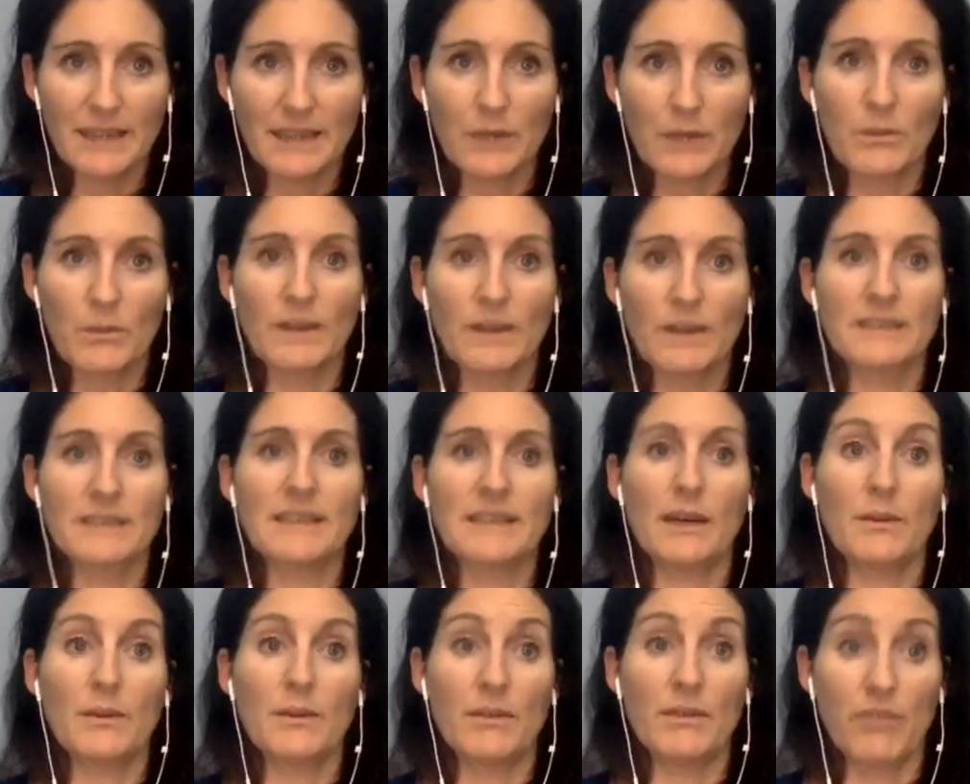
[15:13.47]
and one is
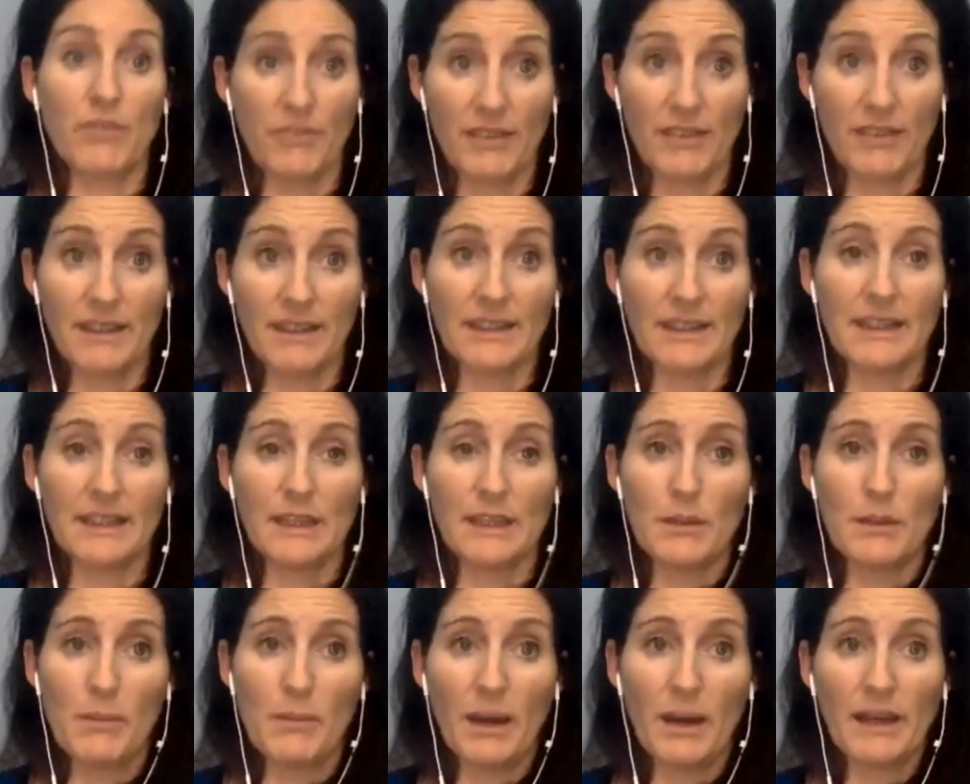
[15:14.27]
how we feel it
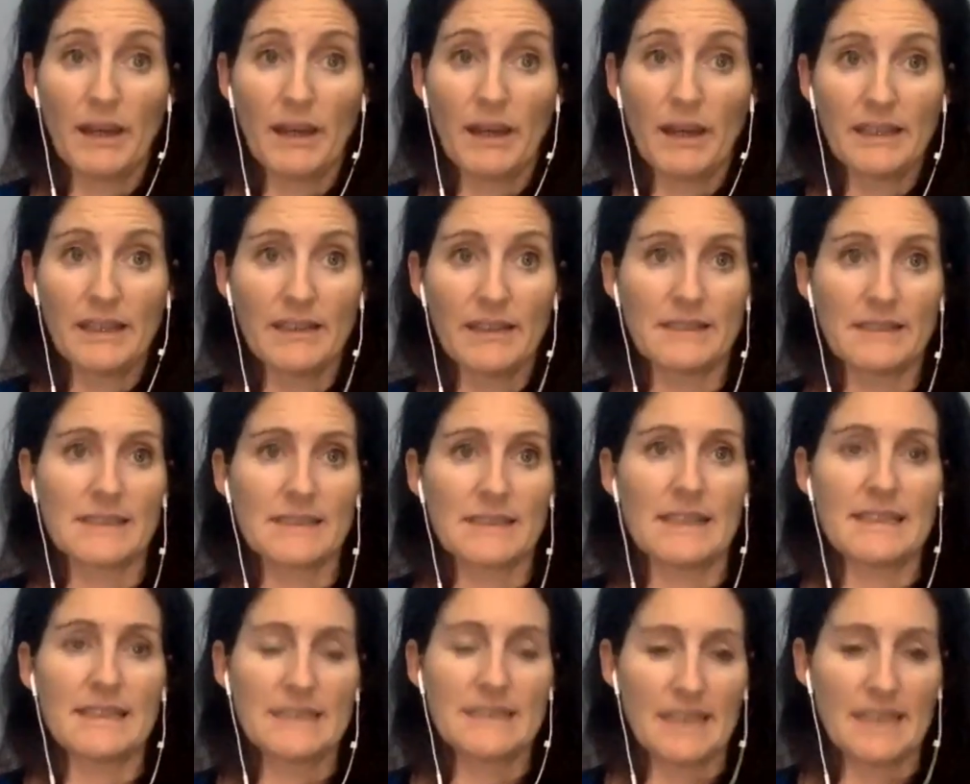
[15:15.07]
in the body, the
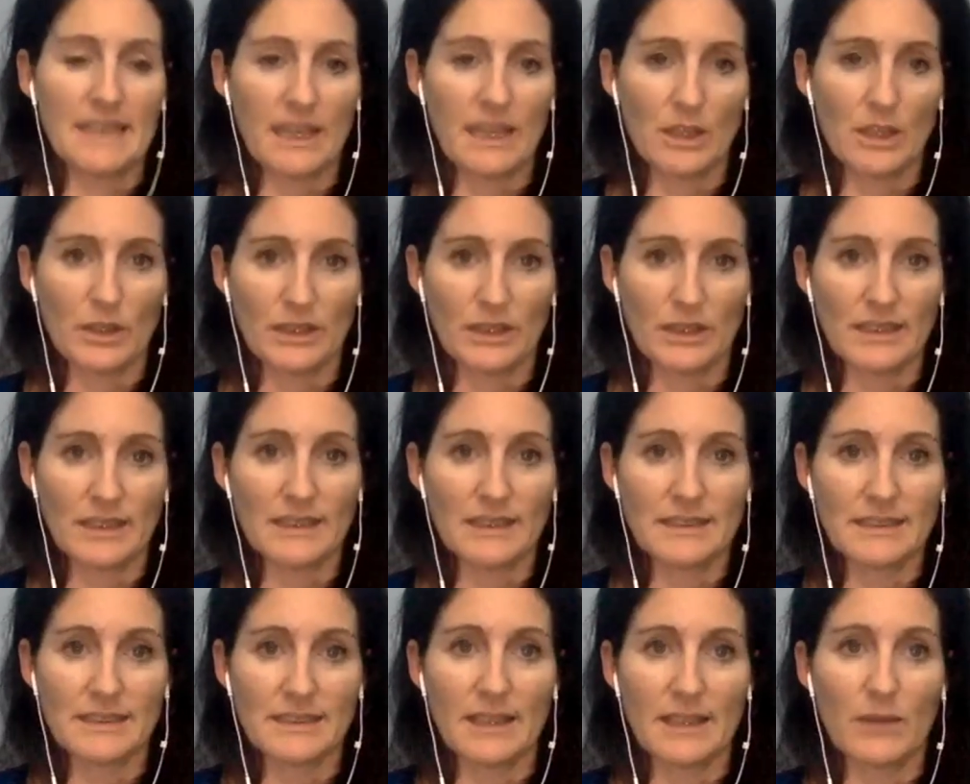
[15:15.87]

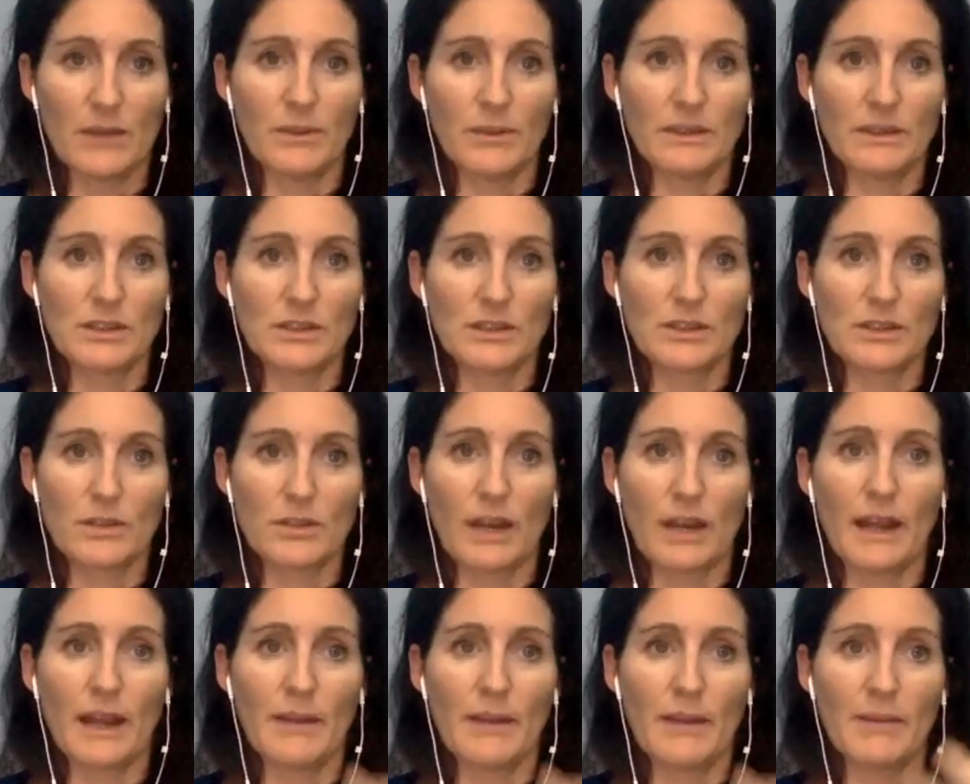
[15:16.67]
sensations that we
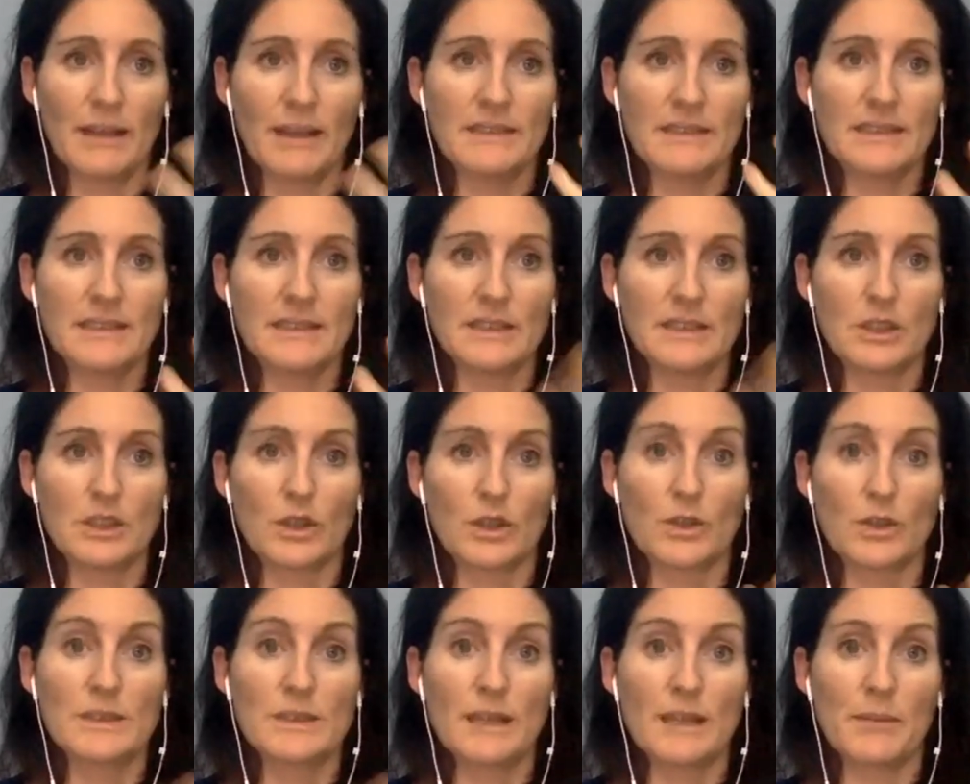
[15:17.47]
describe as it
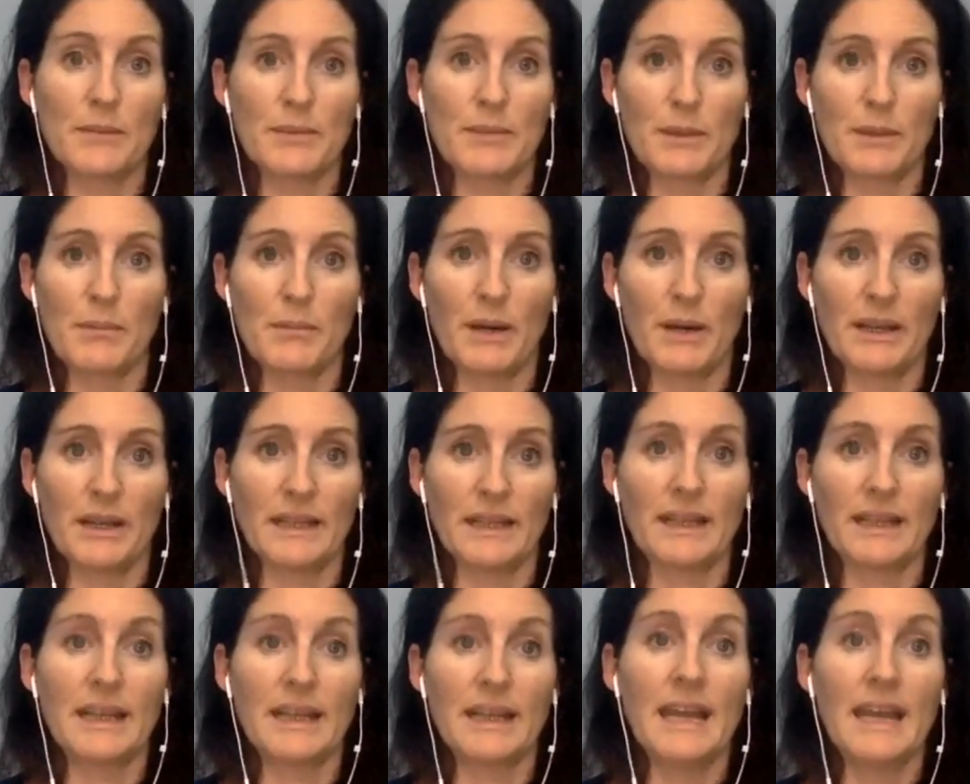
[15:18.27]
shows up in the
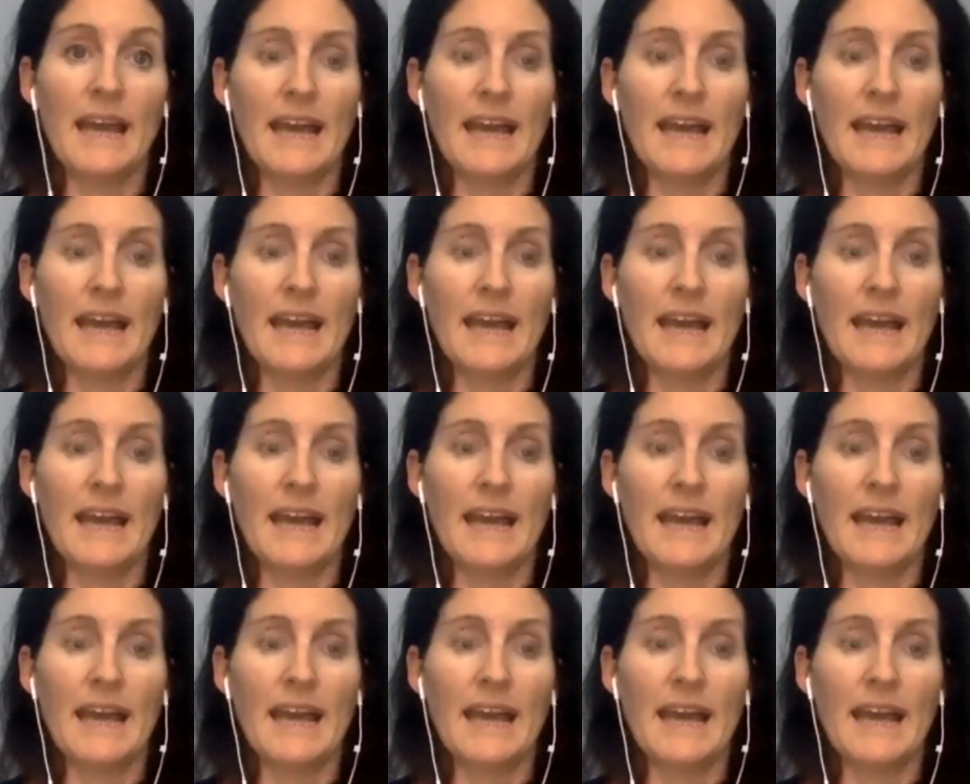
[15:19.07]
body.